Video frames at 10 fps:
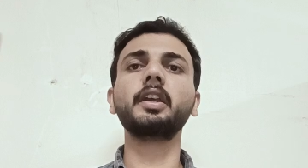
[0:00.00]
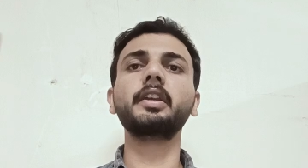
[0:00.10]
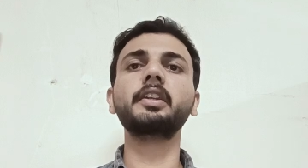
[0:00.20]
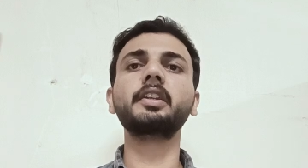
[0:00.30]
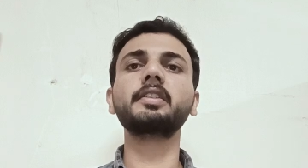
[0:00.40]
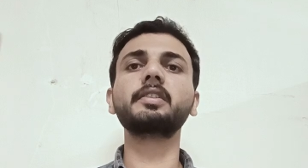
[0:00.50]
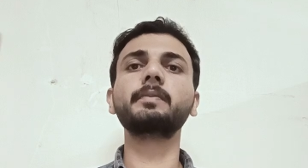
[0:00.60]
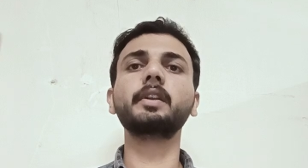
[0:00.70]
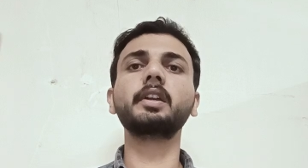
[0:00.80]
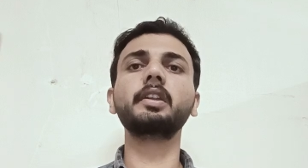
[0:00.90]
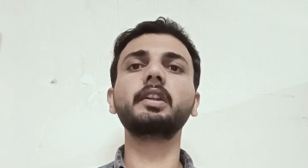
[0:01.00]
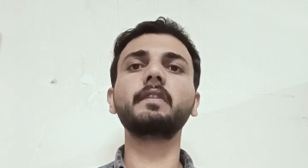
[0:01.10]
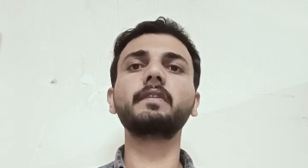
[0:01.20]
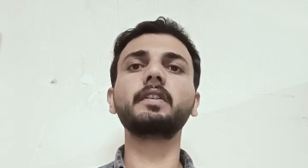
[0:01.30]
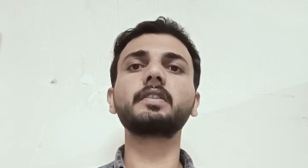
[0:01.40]
It is typically
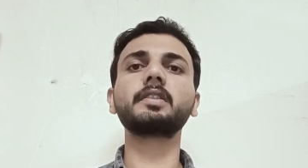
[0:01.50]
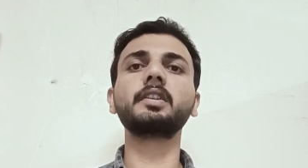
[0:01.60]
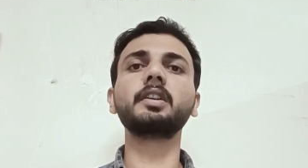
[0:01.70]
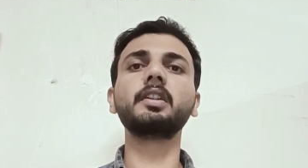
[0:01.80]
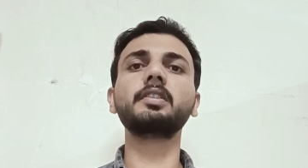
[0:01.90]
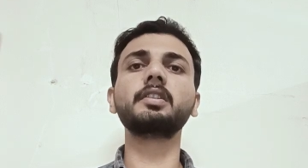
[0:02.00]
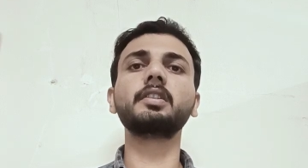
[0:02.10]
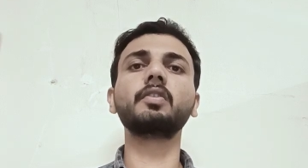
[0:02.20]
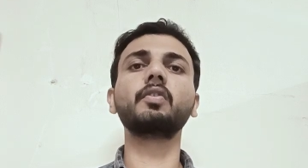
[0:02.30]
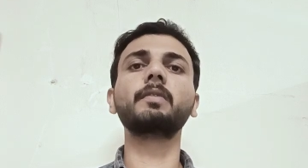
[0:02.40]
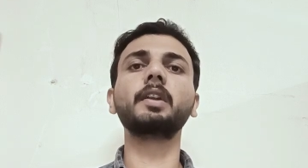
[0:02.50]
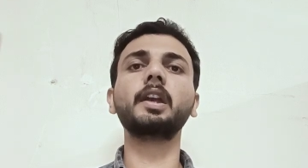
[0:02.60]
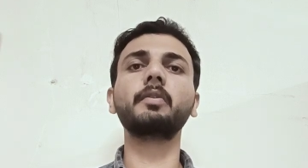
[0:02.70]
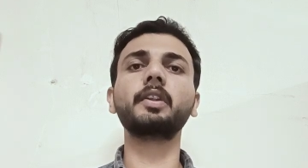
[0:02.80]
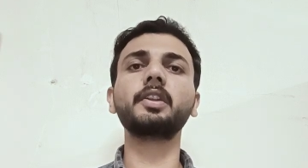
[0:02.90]
refers increasing the global
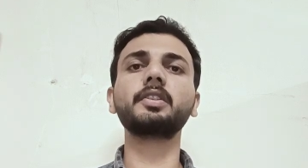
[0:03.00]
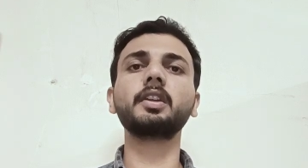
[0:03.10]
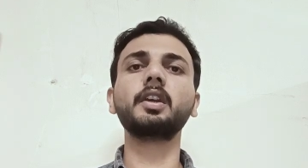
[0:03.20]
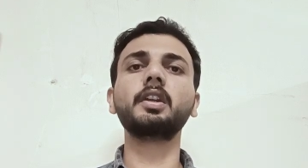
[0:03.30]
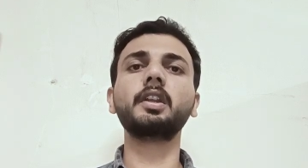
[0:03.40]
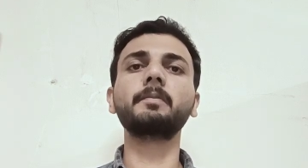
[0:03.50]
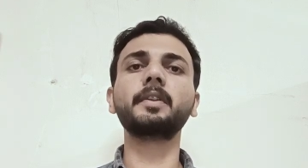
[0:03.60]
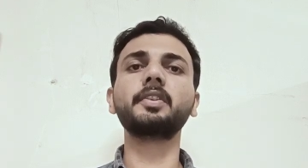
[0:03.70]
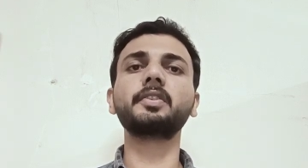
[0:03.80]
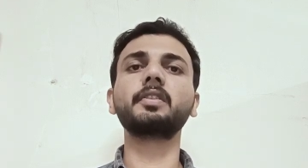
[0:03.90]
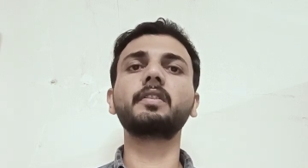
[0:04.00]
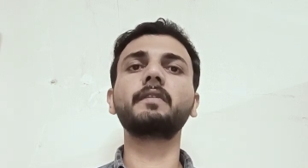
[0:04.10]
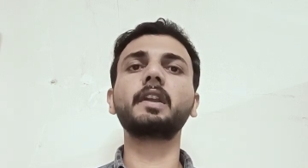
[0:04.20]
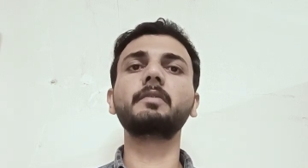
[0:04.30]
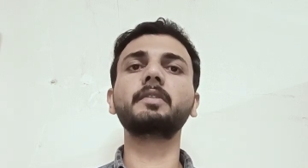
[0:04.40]
average temperature
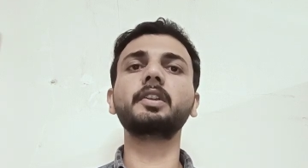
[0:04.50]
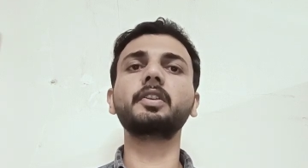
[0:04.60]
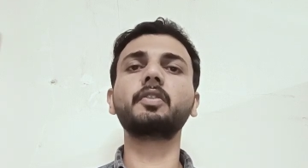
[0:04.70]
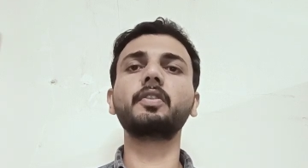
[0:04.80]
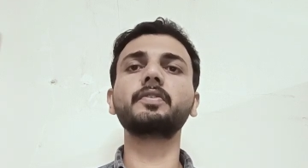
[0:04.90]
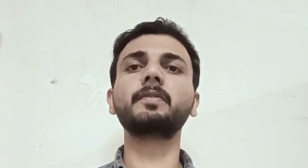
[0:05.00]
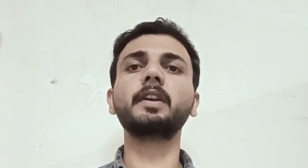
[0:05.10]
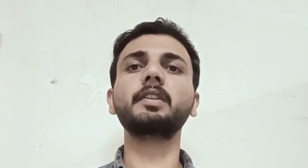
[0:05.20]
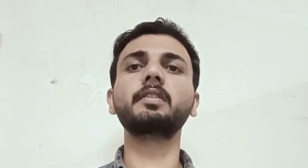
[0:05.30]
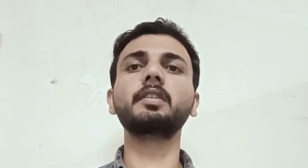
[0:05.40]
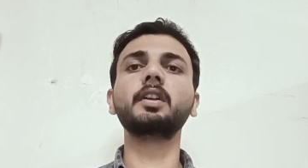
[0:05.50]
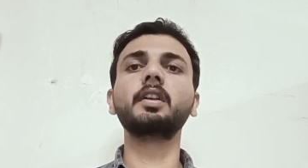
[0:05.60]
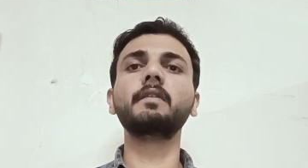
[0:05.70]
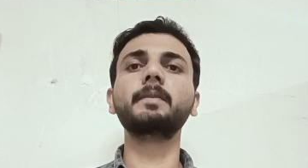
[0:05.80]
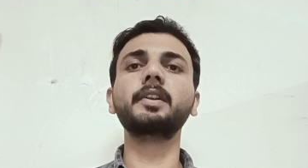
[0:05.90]
primarily caused by the
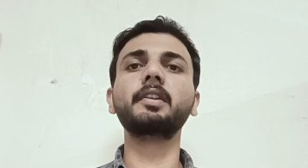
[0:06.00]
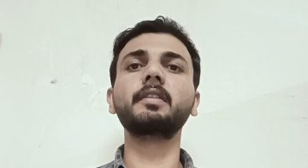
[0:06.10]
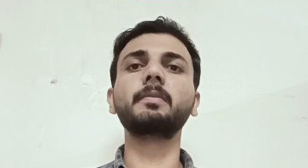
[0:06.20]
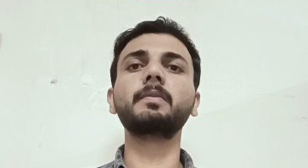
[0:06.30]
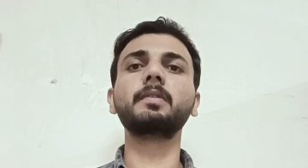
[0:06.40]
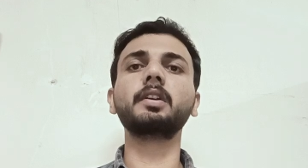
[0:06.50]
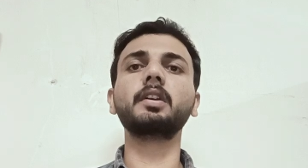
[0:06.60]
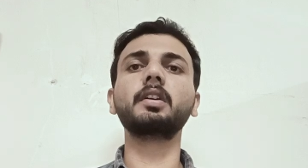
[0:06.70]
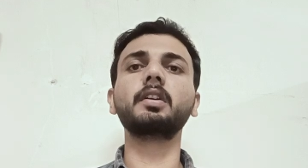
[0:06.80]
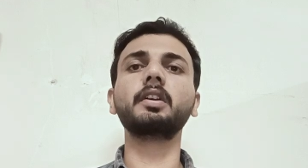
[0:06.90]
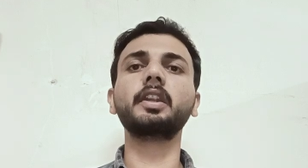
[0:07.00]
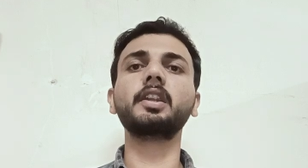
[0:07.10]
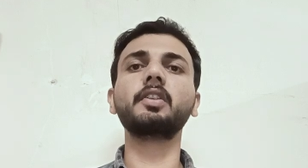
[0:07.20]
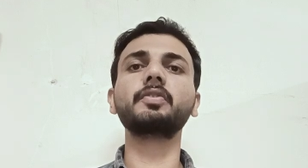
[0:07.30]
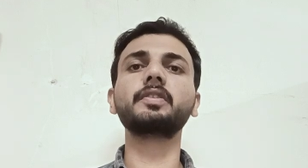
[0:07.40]
buildup
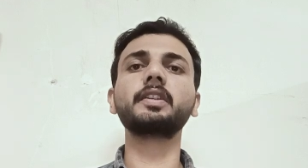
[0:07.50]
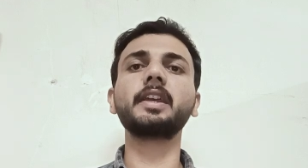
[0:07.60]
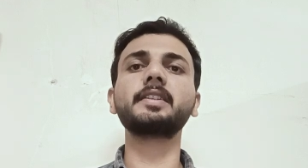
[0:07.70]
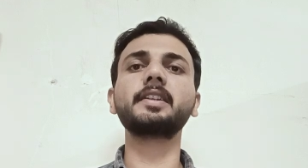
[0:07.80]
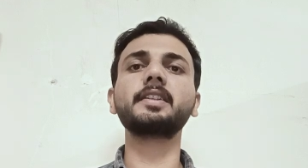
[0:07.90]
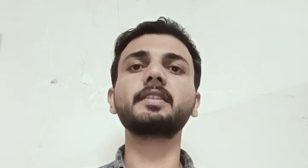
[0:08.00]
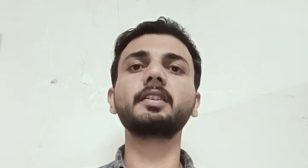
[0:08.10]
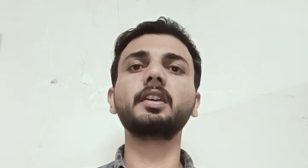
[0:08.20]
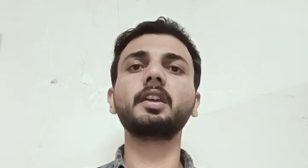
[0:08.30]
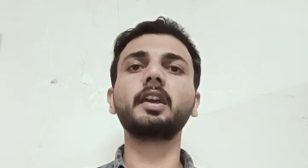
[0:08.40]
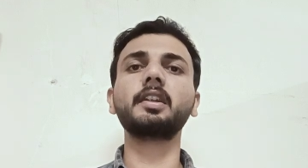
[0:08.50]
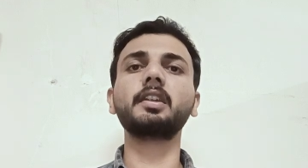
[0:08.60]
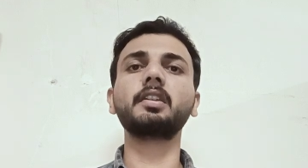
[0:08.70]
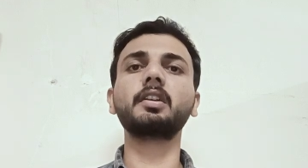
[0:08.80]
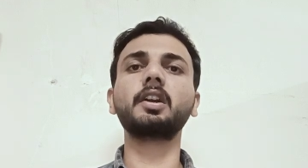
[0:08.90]
greenhouse gases
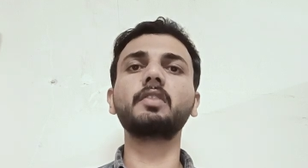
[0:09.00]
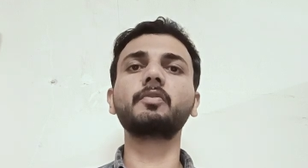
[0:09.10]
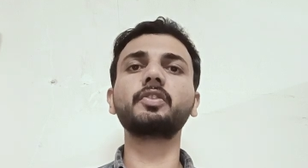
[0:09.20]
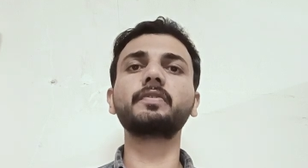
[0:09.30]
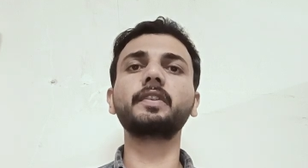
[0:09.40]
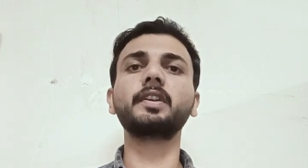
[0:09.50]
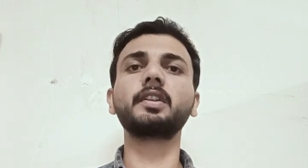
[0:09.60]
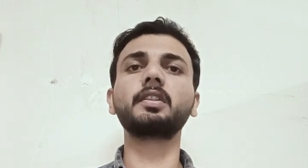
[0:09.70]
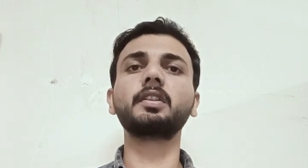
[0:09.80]
and atmosphere,